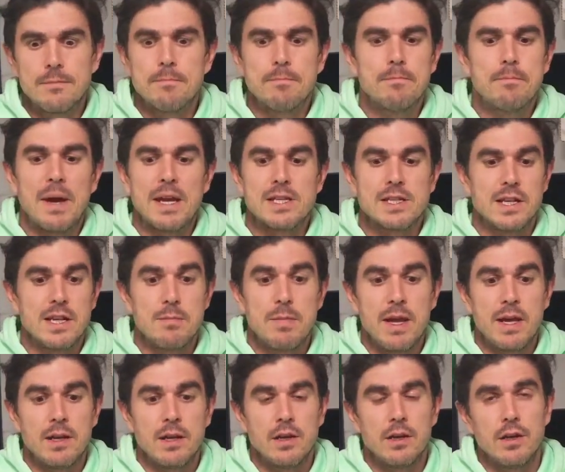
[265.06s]
basically
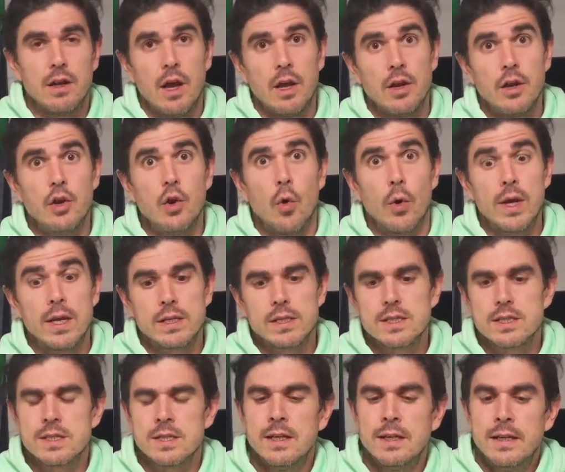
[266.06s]
being an
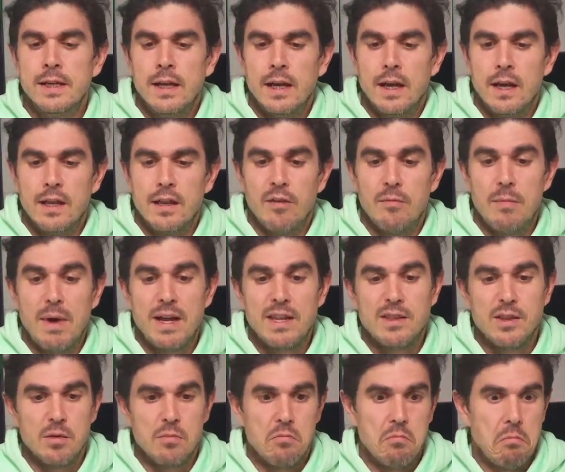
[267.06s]
annoyance. They've made
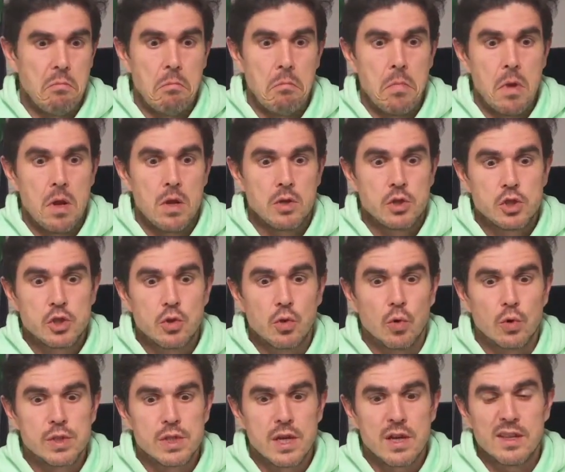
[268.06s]
them
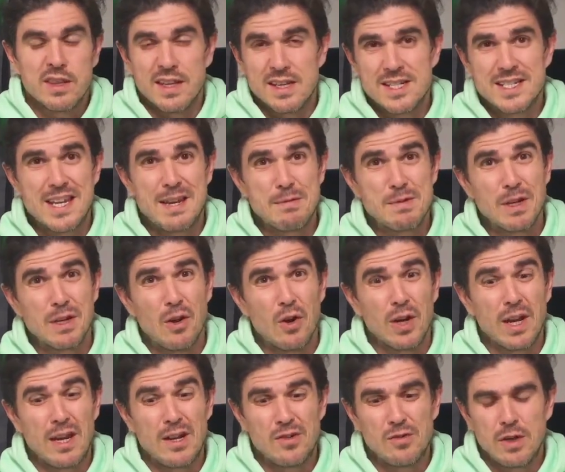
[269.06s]
shorter. They seem to lock
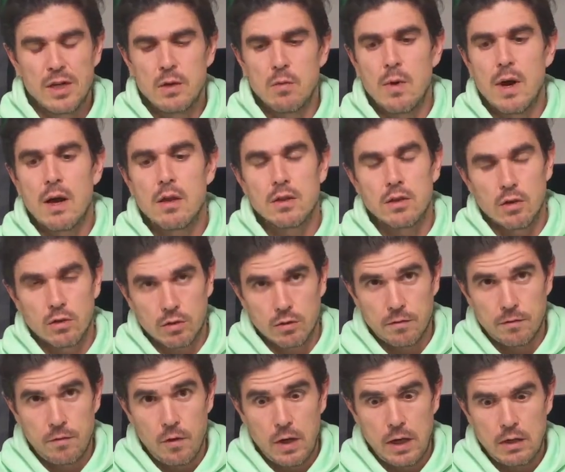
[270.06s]
in really well. They lock the
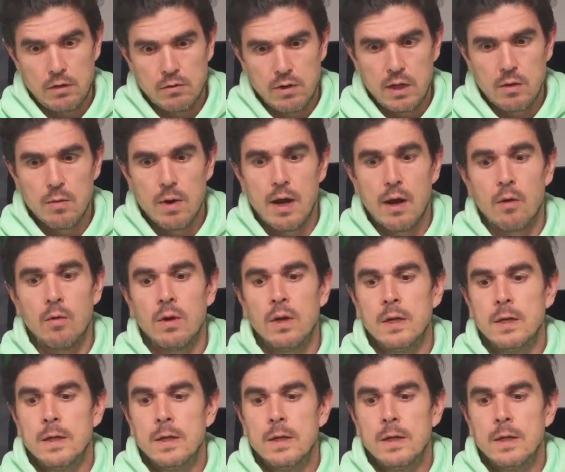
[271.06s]
foot in really well.